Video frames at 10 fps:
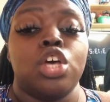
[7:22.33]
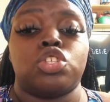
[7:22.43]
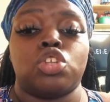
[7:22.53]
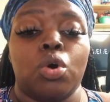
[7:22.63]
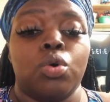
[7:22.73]

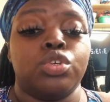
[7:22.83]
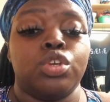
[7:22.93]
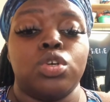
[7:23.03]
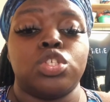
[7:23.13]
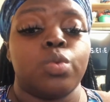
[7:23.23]
So
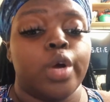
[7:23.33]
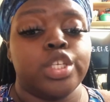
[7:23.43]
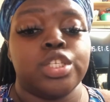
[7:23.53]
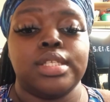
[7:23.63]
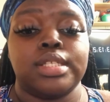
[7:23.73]
it's
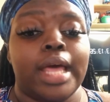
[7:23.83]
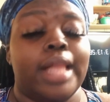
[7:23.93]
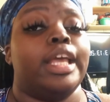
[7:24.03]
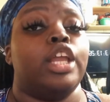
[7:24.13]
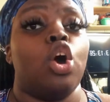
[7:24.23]
questions
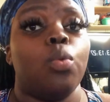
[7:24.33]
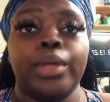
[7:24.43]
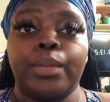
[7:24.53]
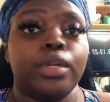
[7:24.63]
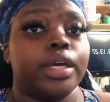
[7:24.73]
that they know
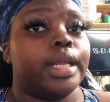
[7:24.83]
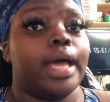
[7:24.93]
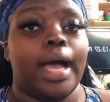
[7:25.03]
people are gonna